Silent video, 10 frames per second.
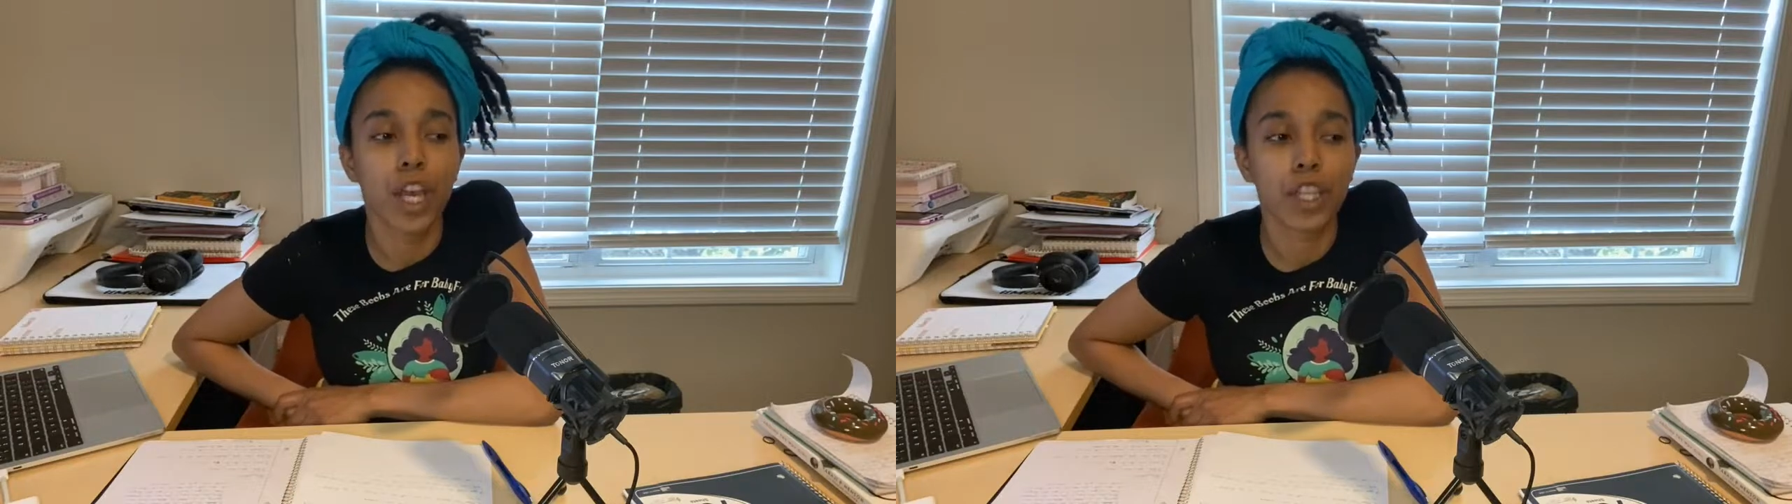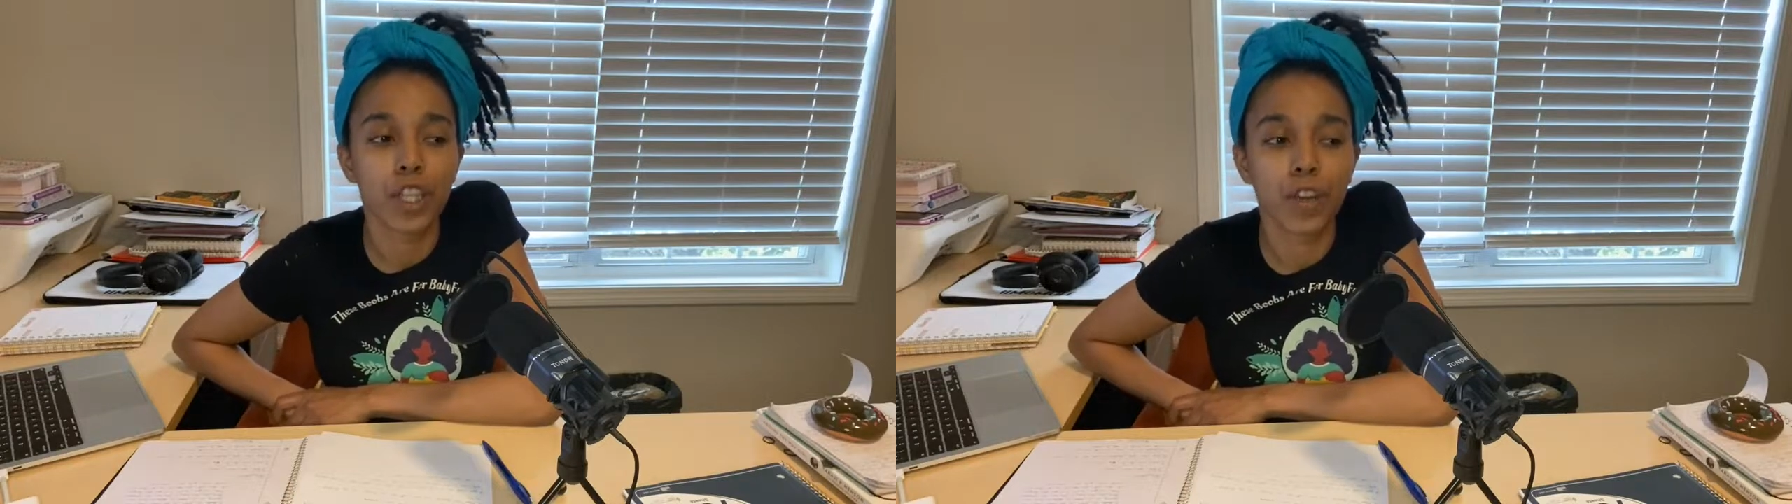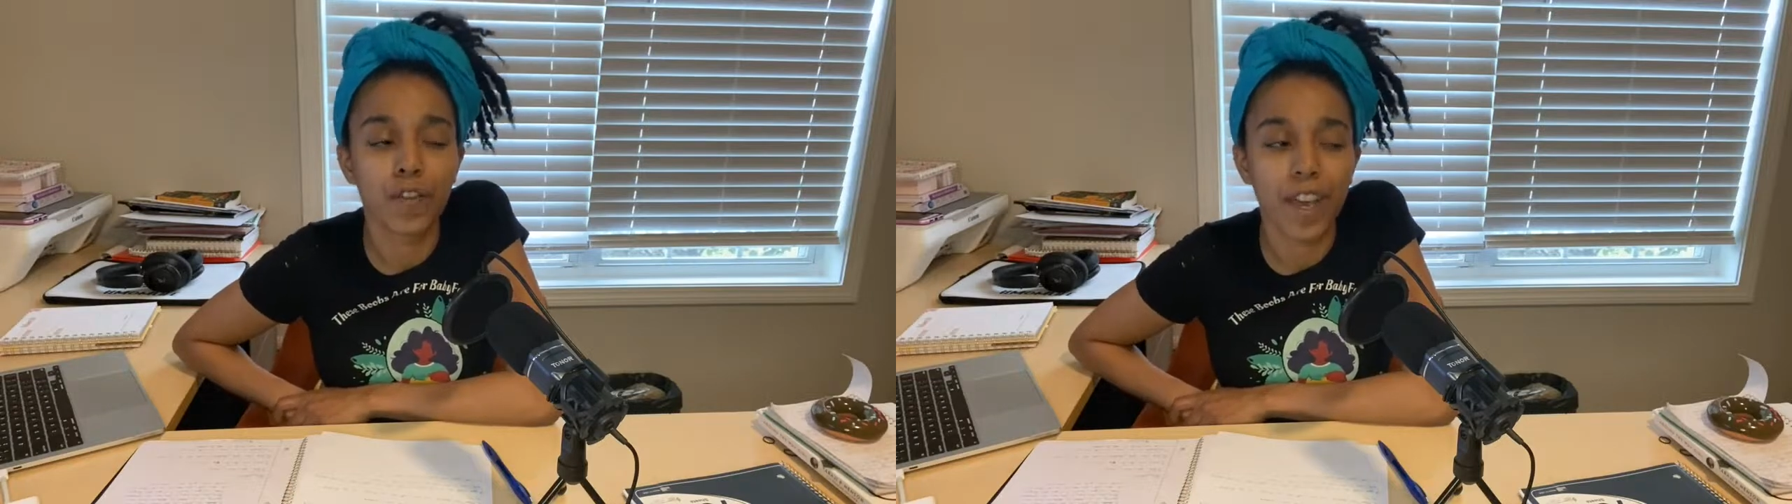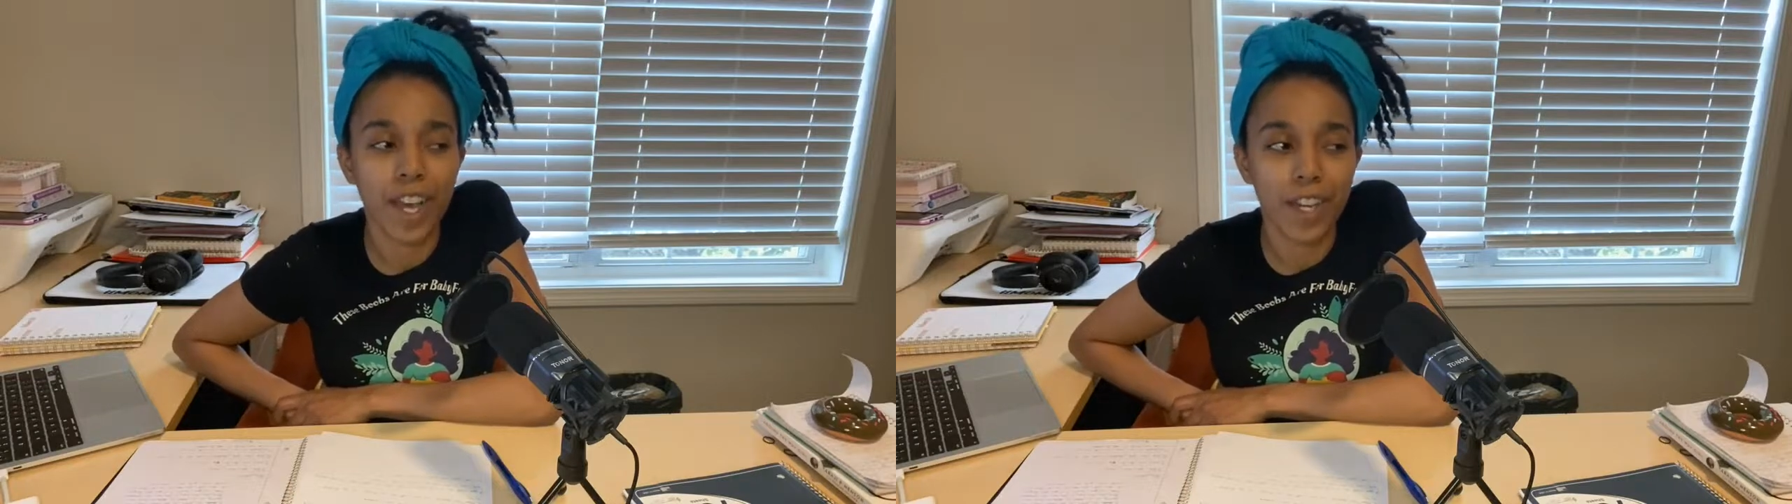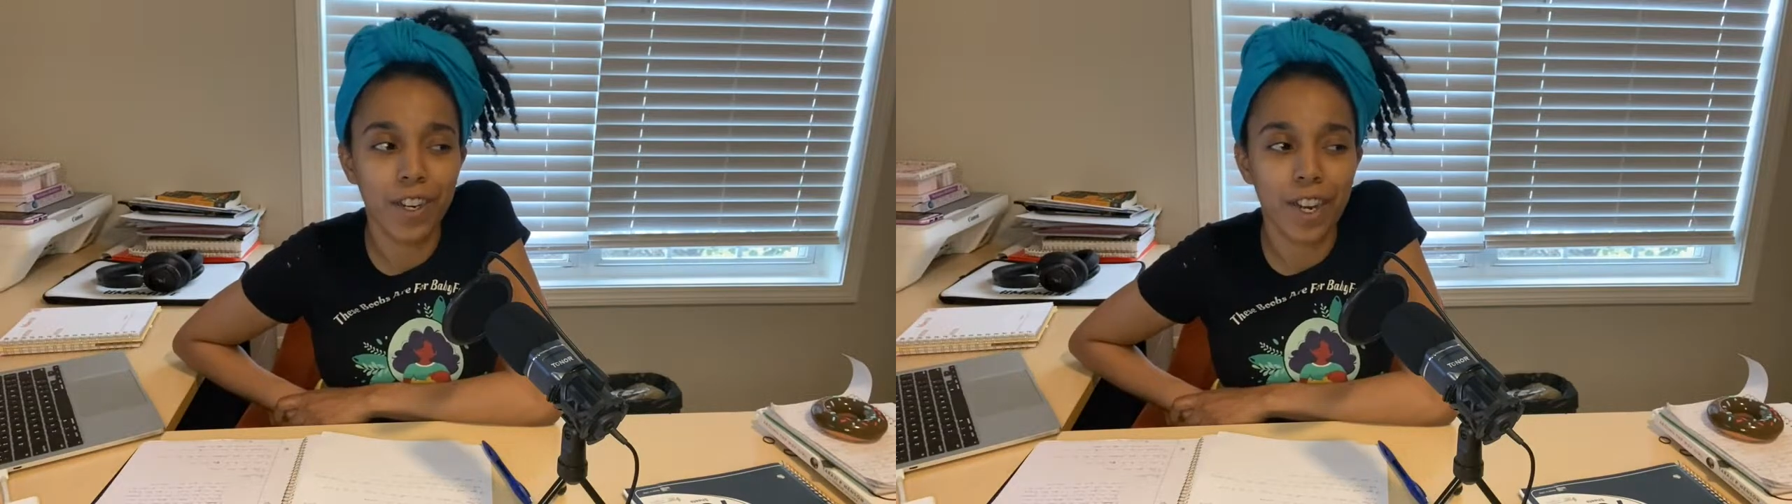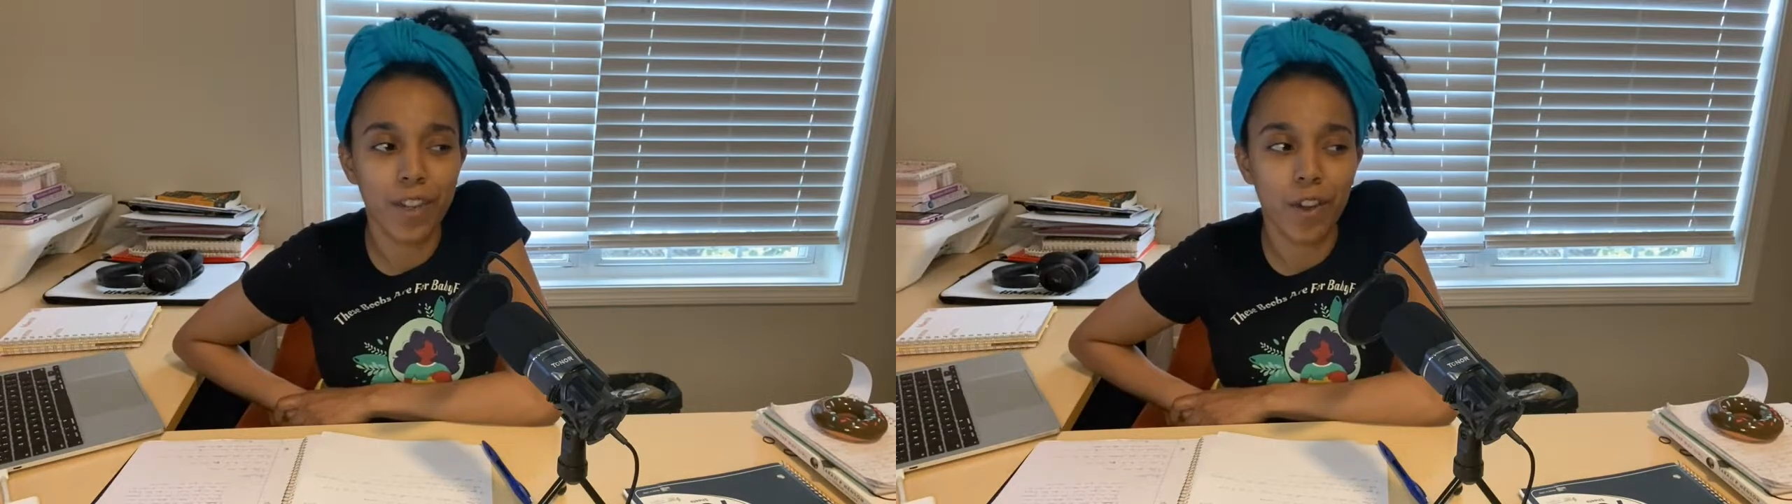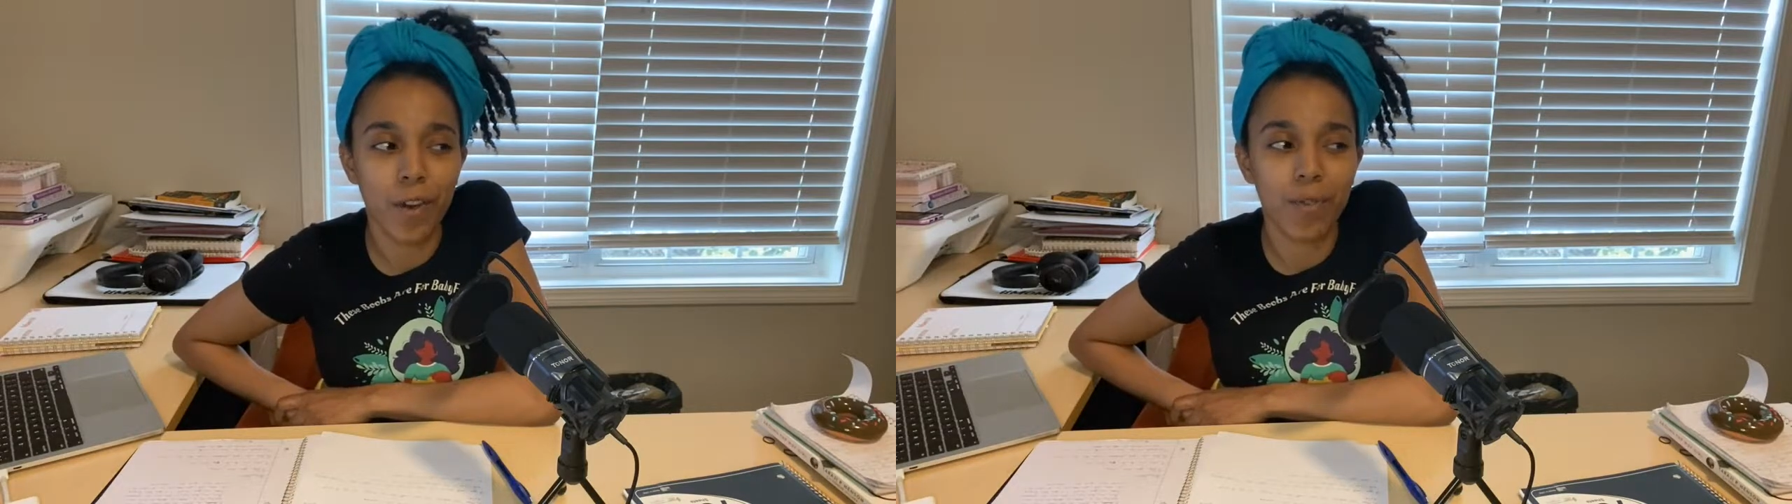So the $500 card